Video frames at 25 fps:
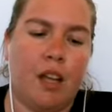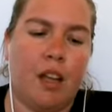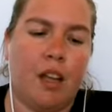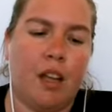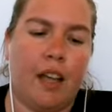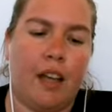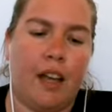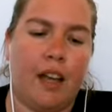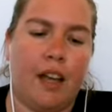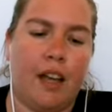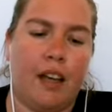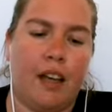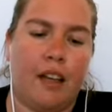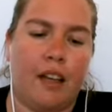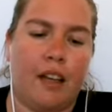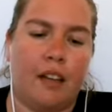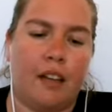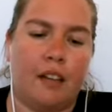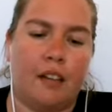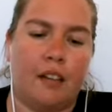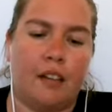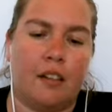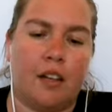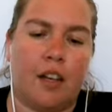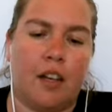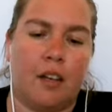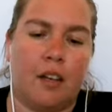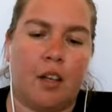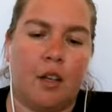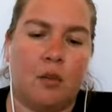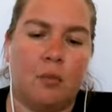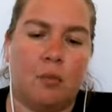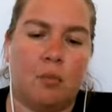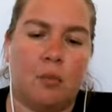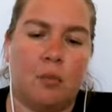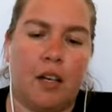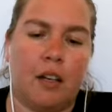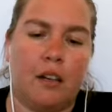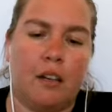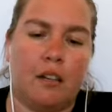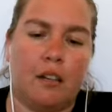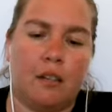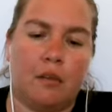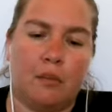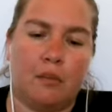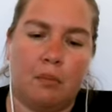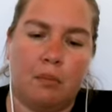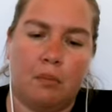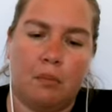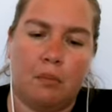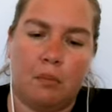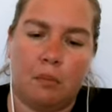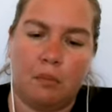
in